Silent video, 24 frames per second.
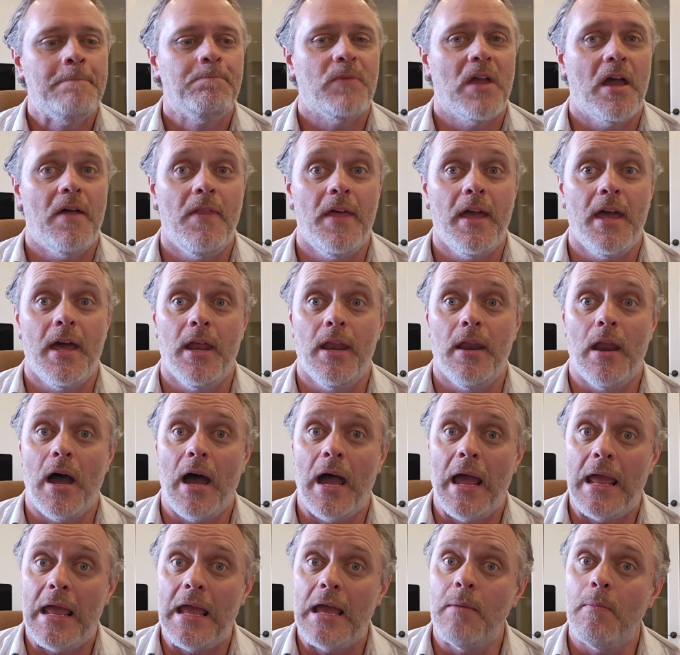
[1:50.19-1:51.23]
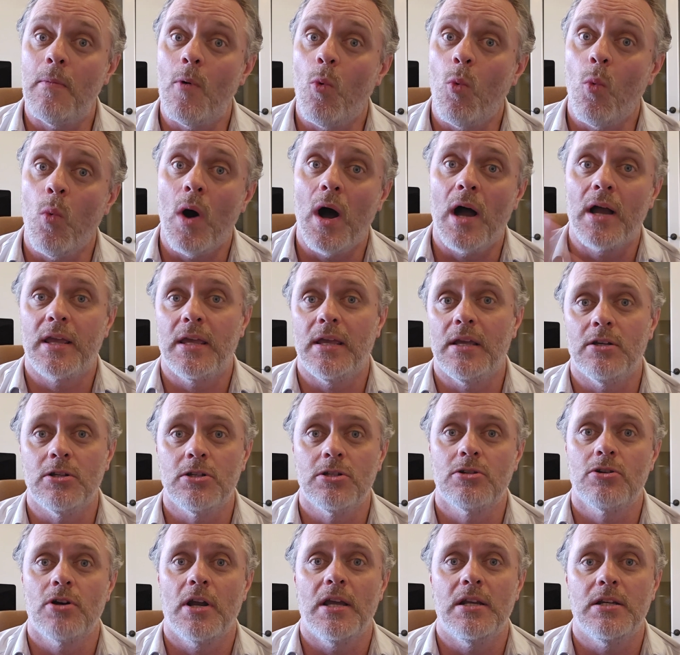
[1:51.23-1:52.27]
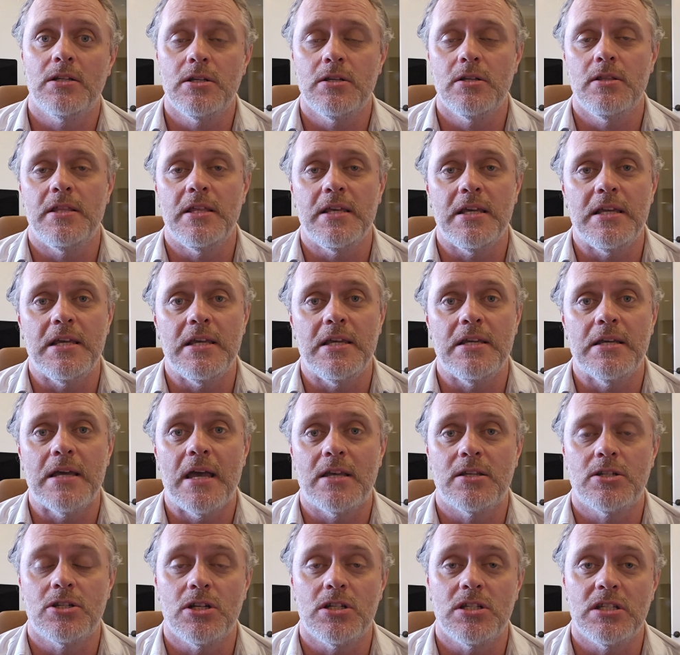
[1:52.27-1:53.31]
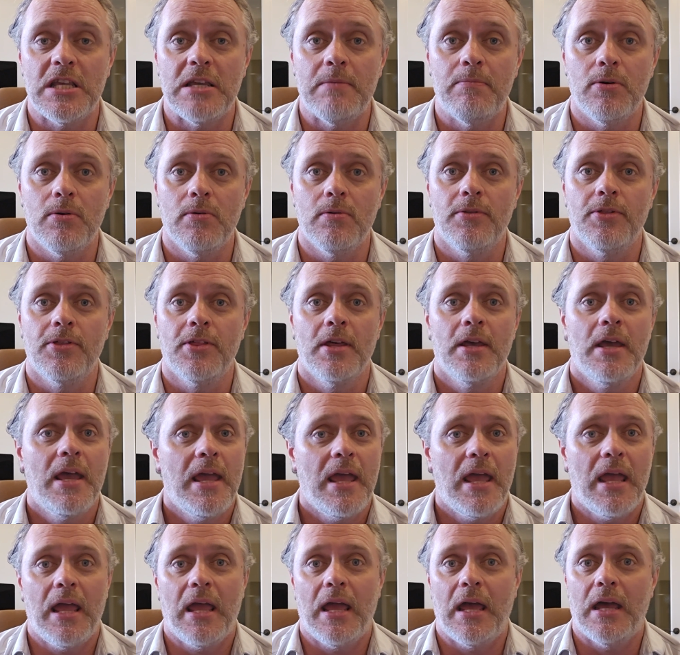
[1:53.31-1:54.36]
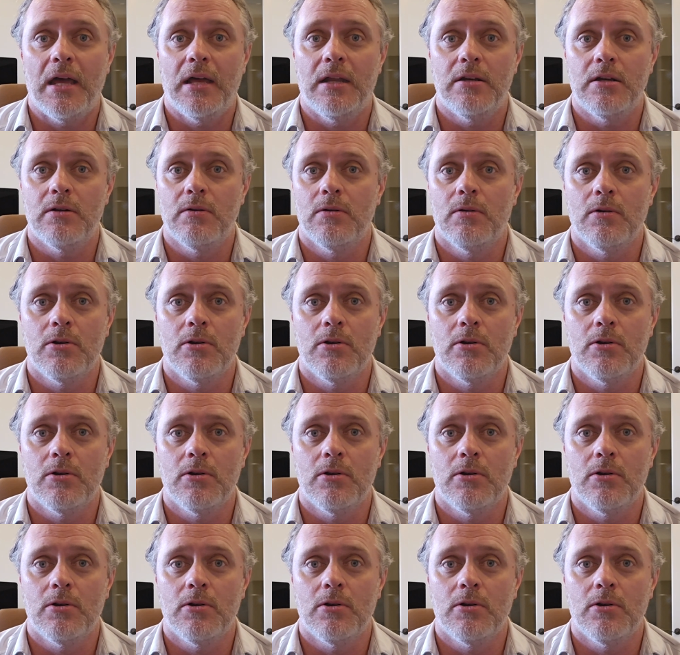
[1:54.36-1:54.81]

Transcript: And then I am walking straight to the SGC booth and,